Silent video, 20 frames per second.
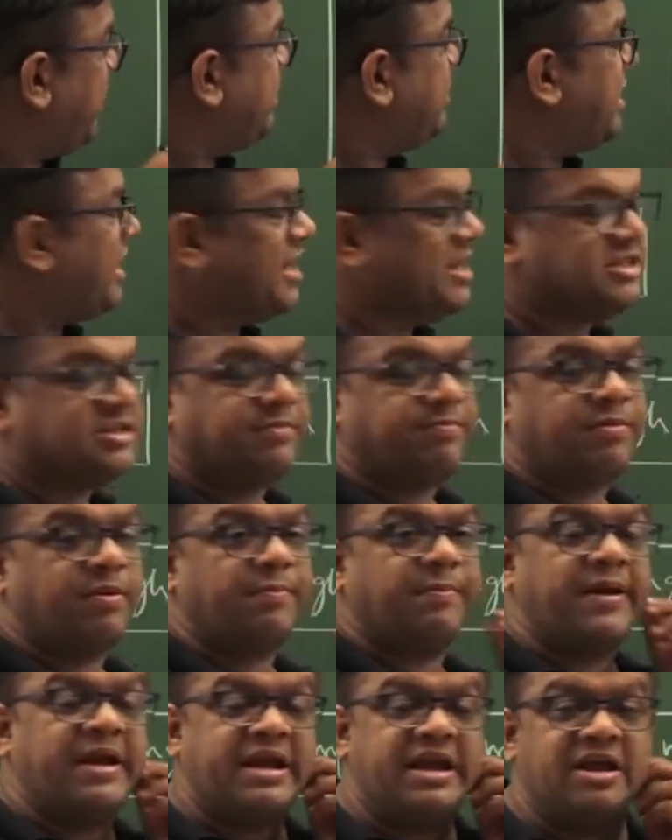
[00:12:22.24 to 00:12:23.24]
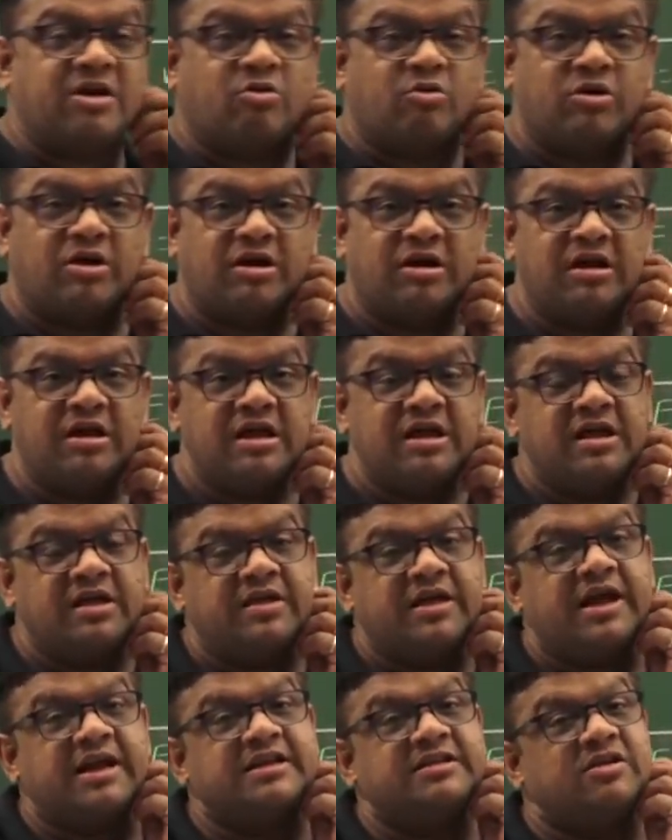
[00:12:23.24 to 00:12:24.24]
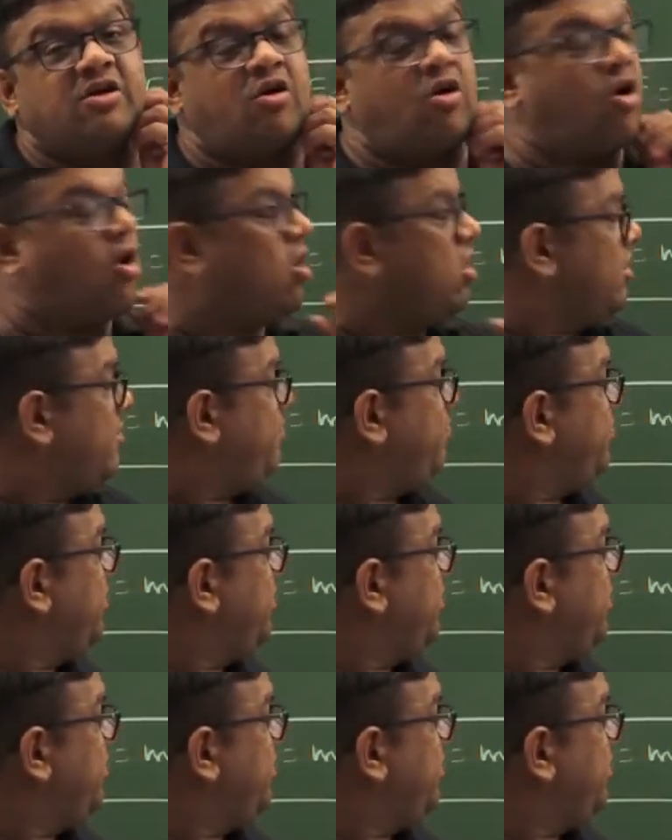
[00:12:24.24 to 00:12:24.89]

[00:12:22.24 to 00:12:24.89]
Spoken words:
that is the perpendicular, or